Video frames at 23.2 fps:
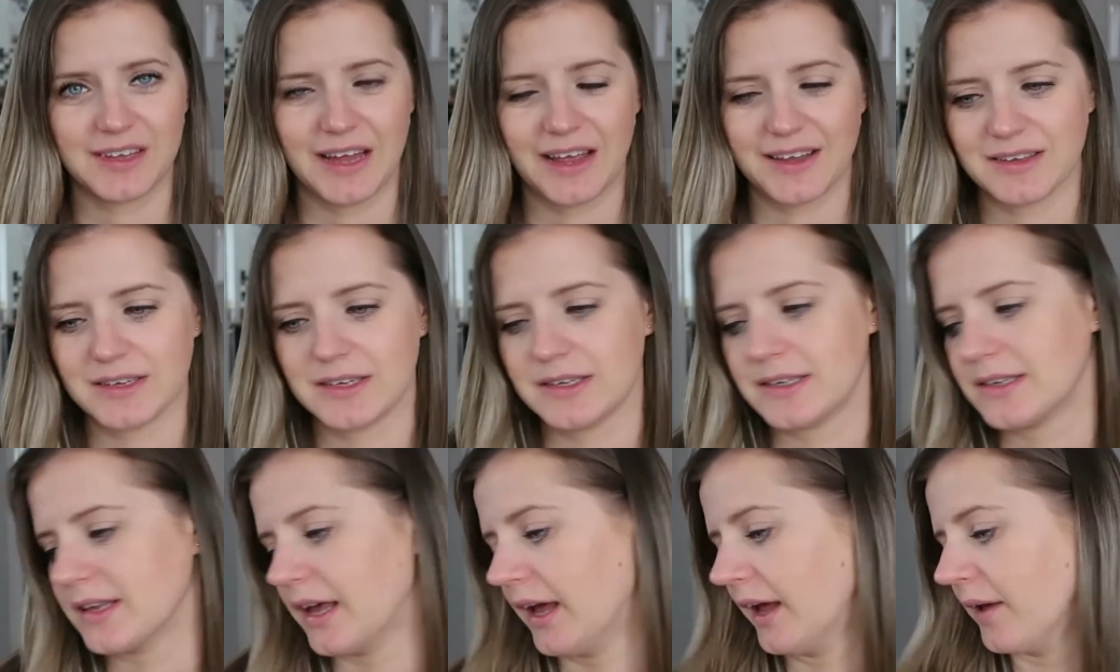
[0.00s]
as
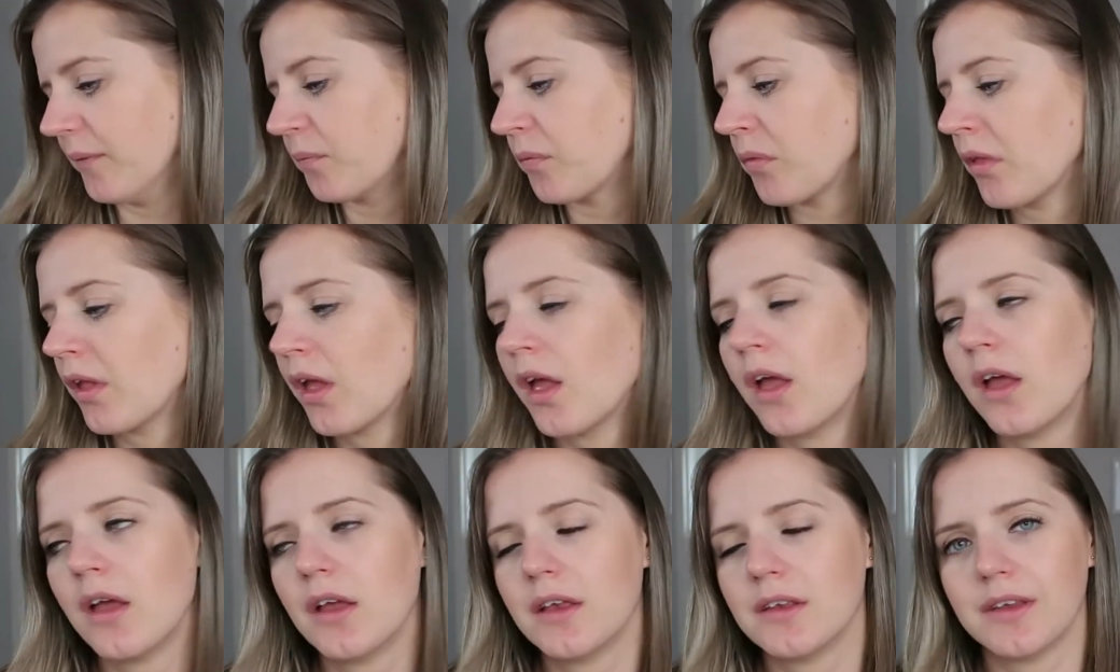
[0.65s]
to say.
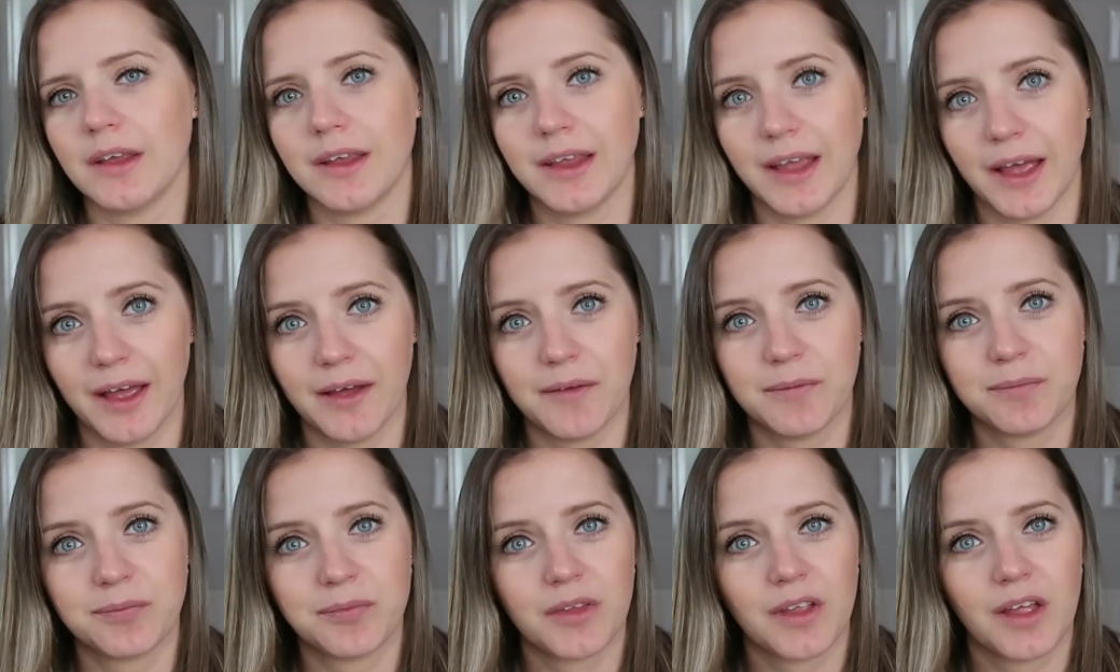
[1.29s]
So
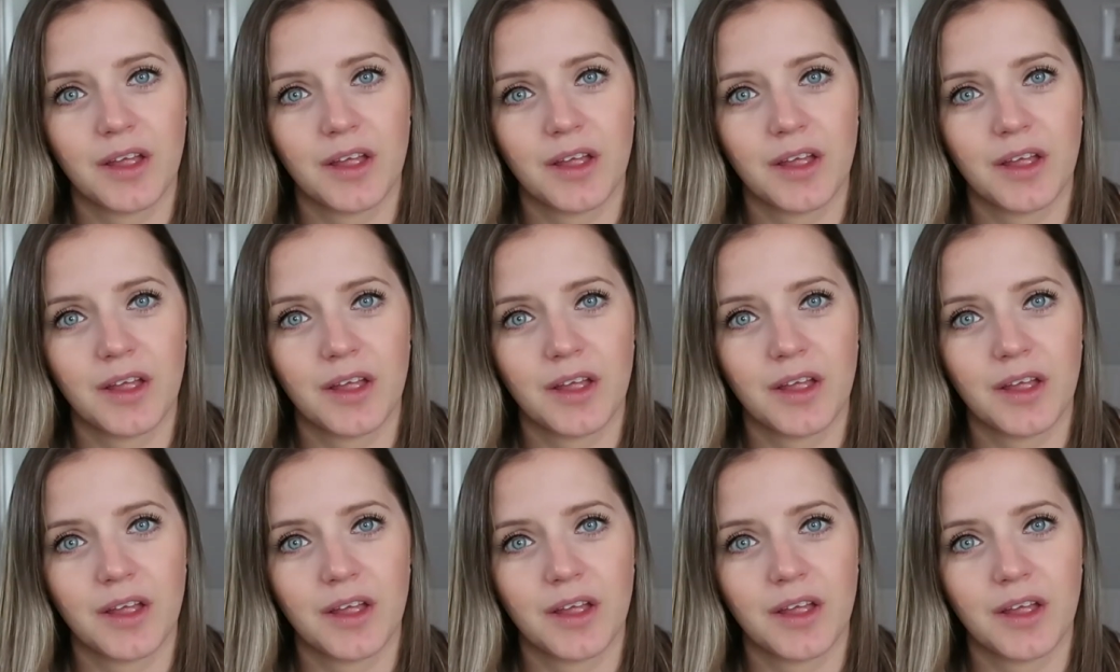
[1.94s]
yeah,